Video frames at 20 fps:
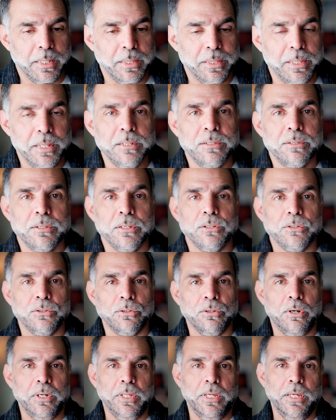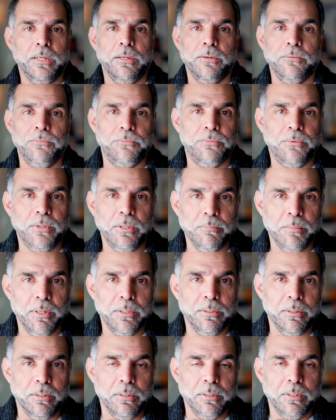this is not a free
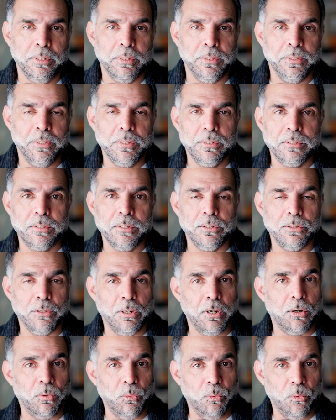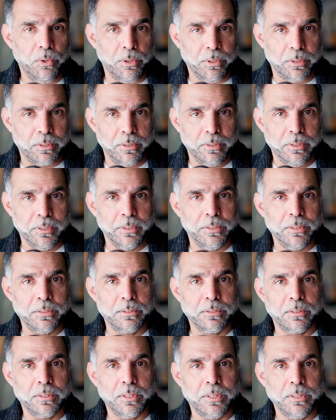method. This is a lot of work.
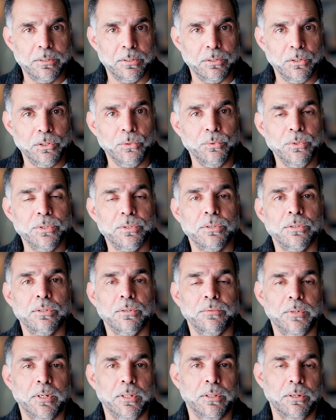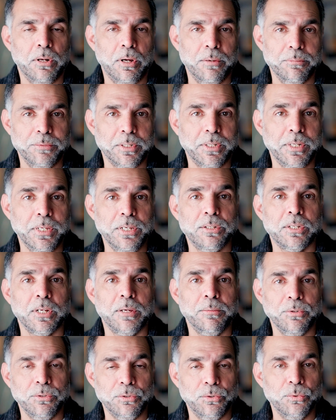This creates a new instance of another object each
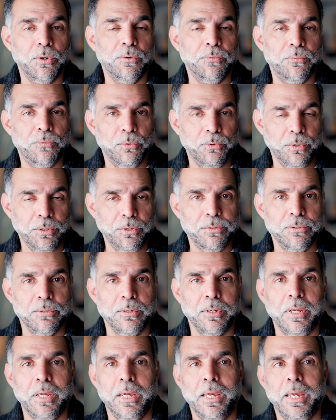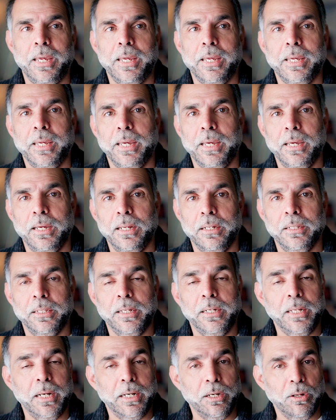time you do a for each and
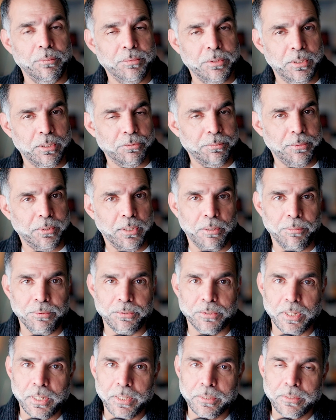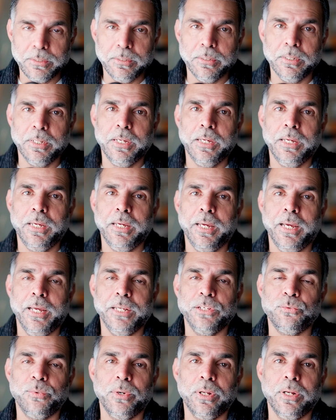then that object has to be garbage collected,
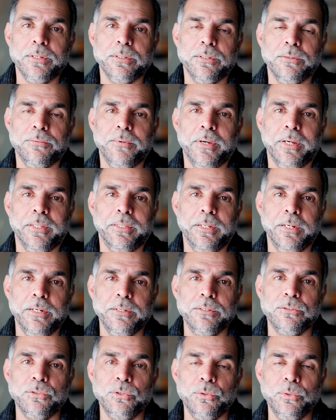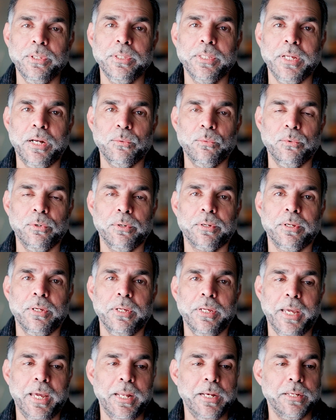as well as the fact that it's doing that work
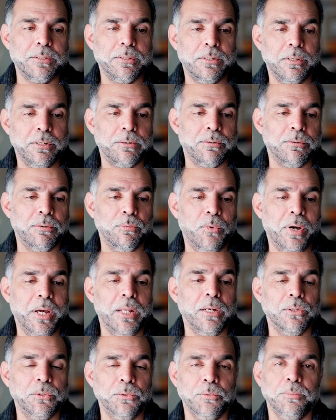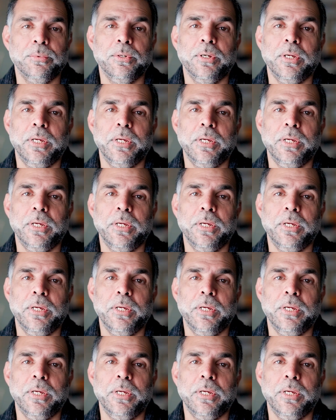and it's in a while loop